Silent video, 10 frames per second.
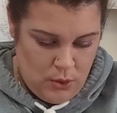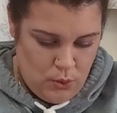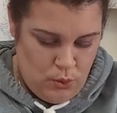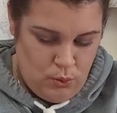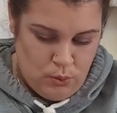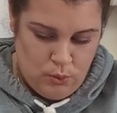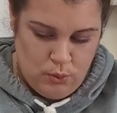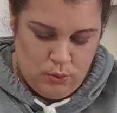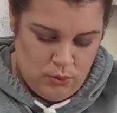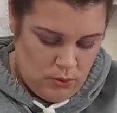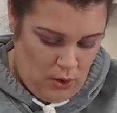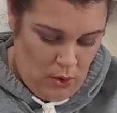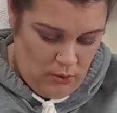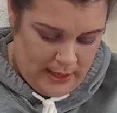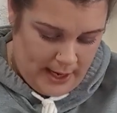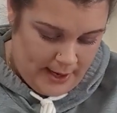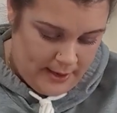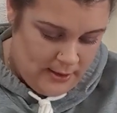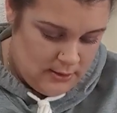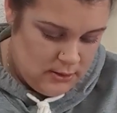Ooh,
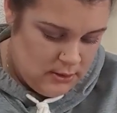okay.